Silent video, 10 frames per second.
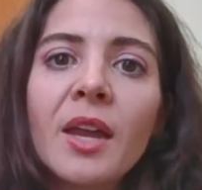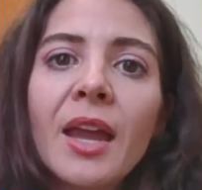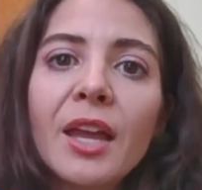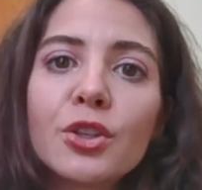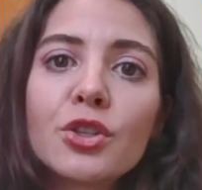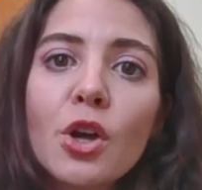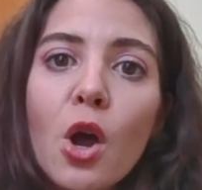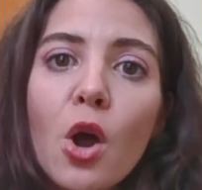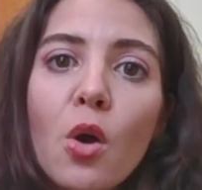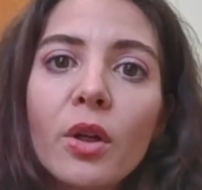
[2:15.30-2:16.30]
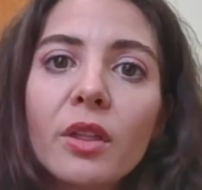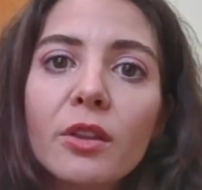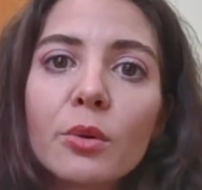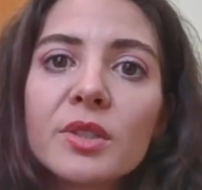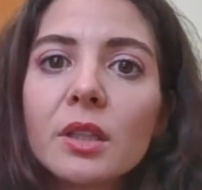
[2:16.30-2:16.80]
And so
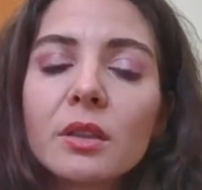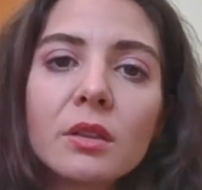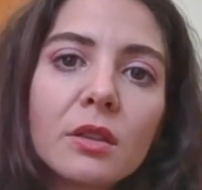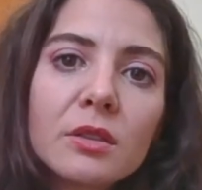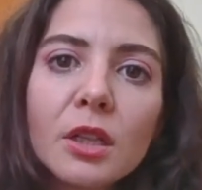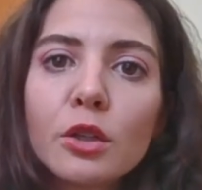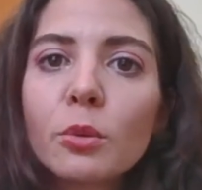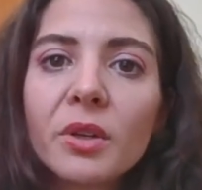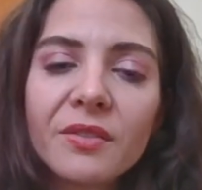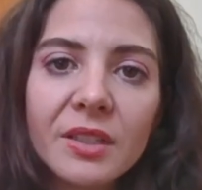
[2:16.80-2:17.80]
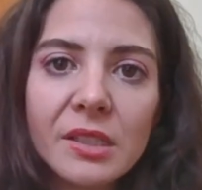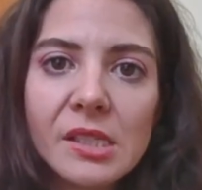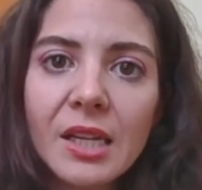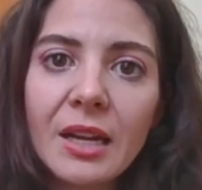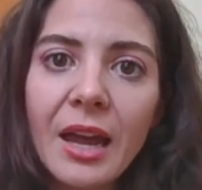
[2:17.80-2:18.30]
there's a little bit of a
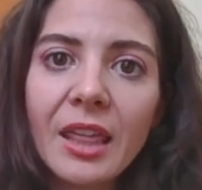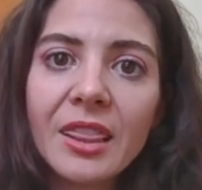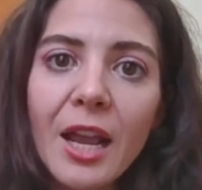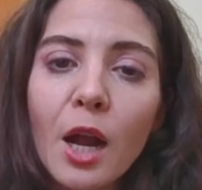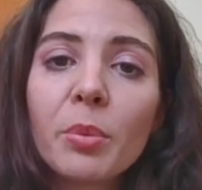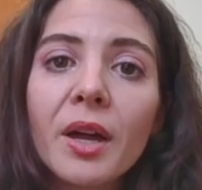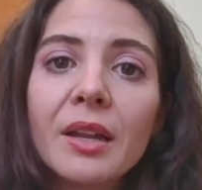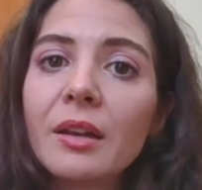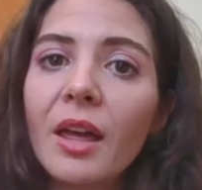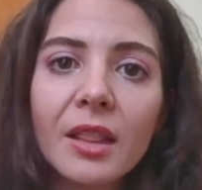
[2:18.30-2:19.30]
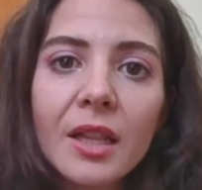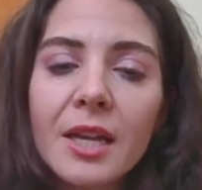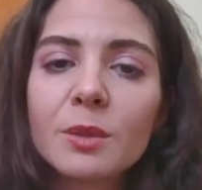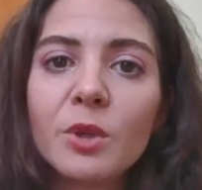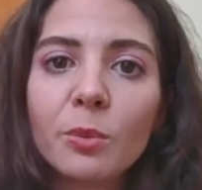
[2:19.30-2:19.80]
disconnect there, but
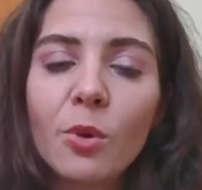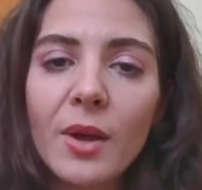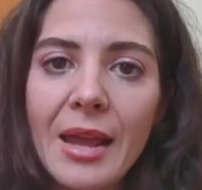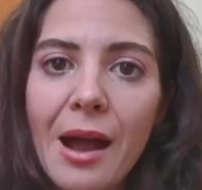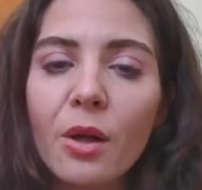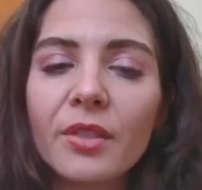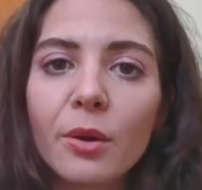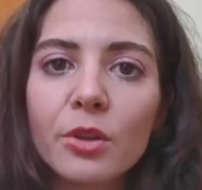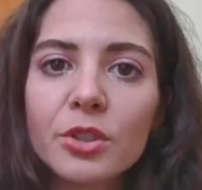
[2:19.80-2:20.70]
nonetheless, people went out, they were